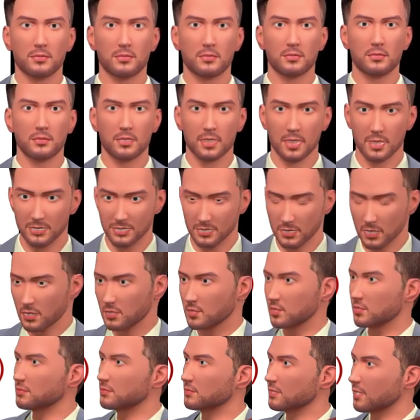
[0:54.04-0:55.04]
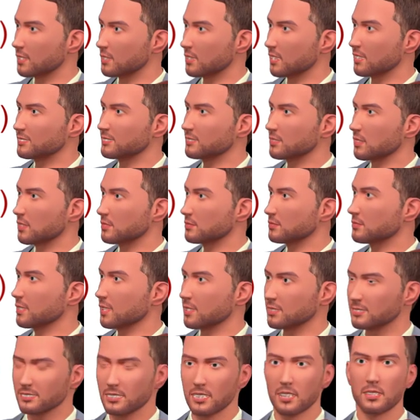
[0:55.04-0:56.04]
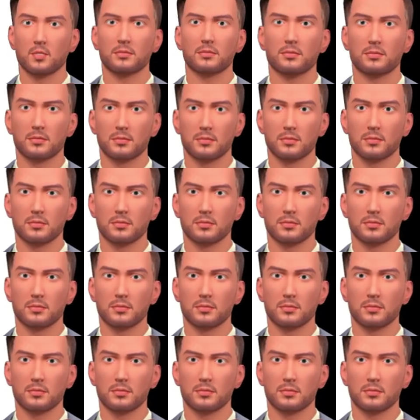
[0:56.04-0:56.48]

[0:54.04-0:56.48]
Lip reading: This restriction is intended to limit risk,